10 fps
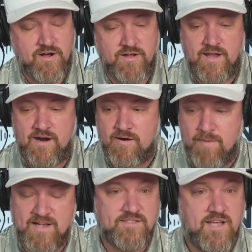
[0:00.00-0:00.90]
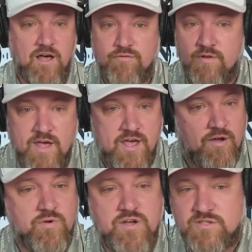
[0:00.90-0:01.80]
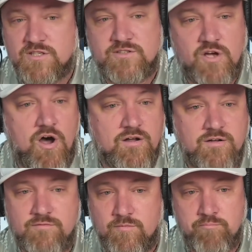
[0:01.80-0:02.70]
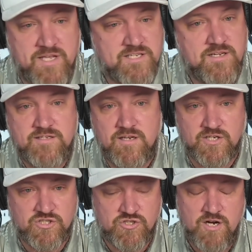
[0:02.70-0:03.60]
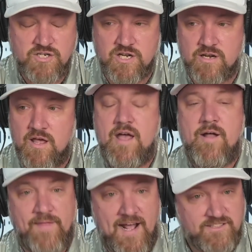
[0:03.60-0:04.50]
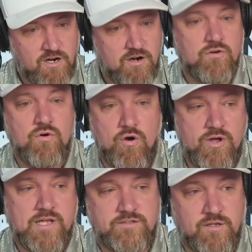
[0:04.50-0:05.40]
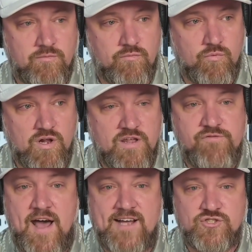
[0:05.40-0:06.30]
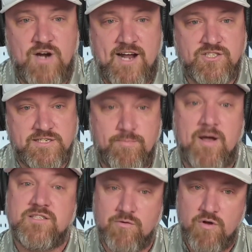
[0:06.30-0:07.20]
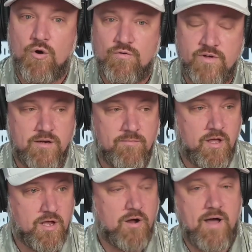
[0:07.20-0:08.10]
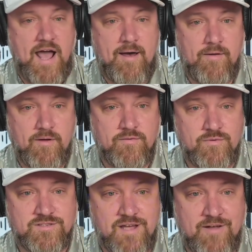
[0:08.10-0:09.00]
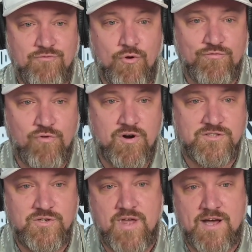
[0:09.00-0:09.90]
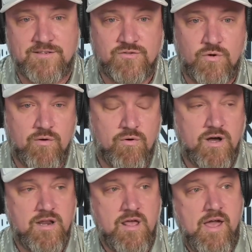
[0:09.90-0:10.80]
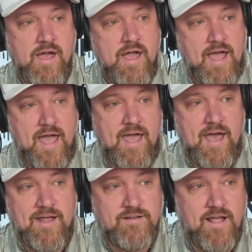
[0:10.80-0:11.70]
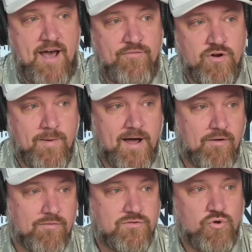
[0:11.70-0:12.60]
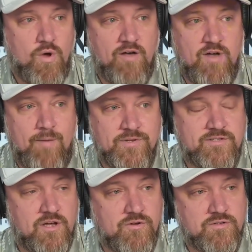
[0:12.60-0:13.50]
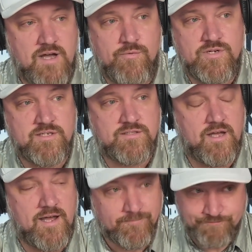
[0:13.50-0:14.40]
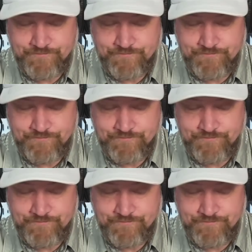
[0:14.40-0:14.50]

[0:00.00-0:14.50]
on there, and myself, and we would just talk business and construction, that started growing some really fast traction, especially COVID. It was like full force 2021. And after about 12 episodes, I was just like,